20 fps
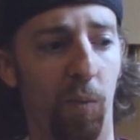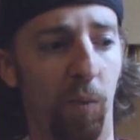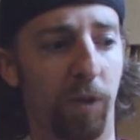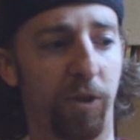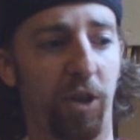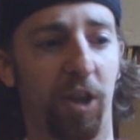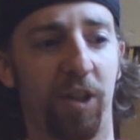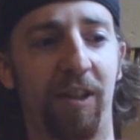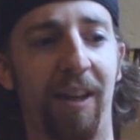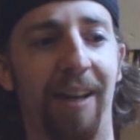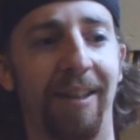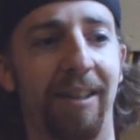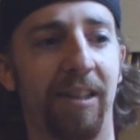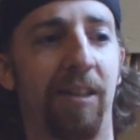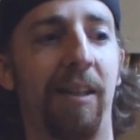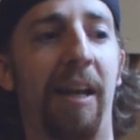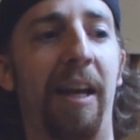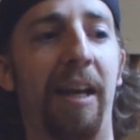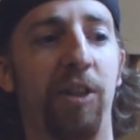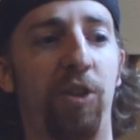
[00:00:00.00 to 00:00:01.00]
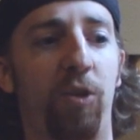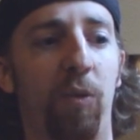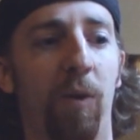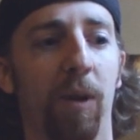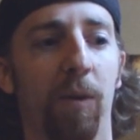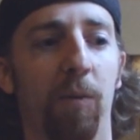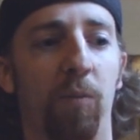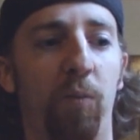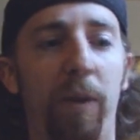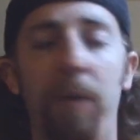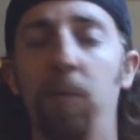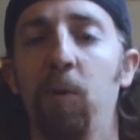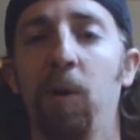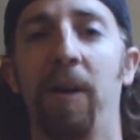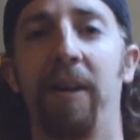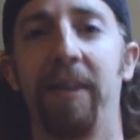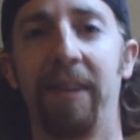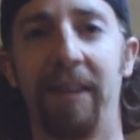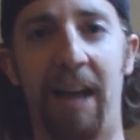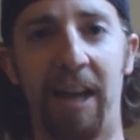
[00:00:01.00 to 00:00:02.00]
were just at a stage where we
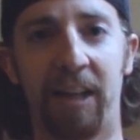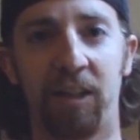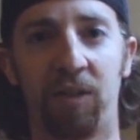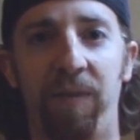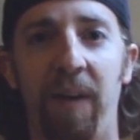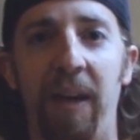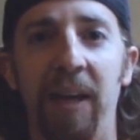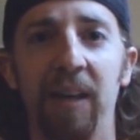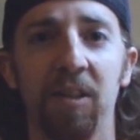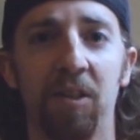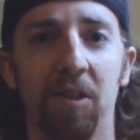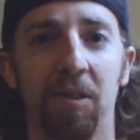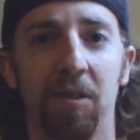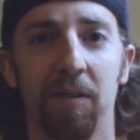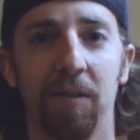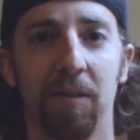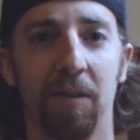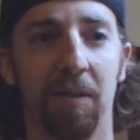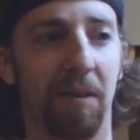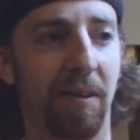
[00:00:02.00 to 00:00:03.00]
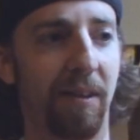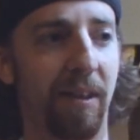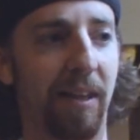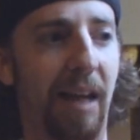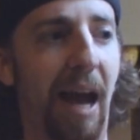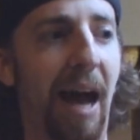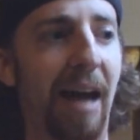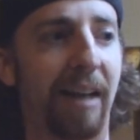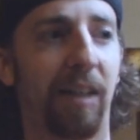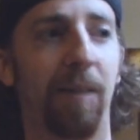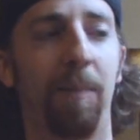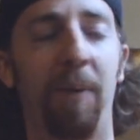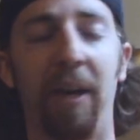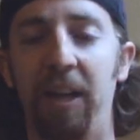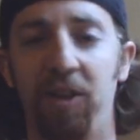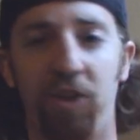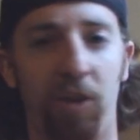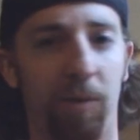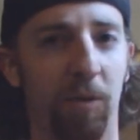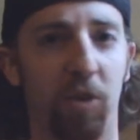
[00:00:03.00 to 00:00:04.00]
were in the next phase. The
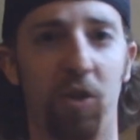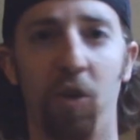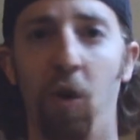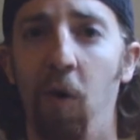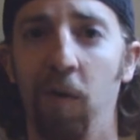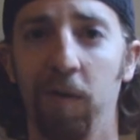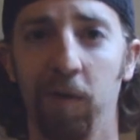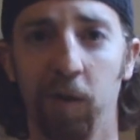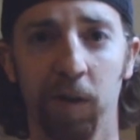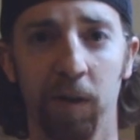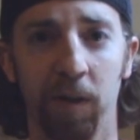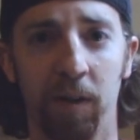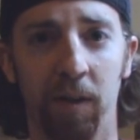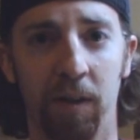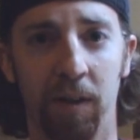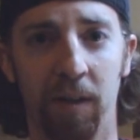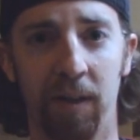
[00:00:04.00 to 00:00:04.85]
occupation was over.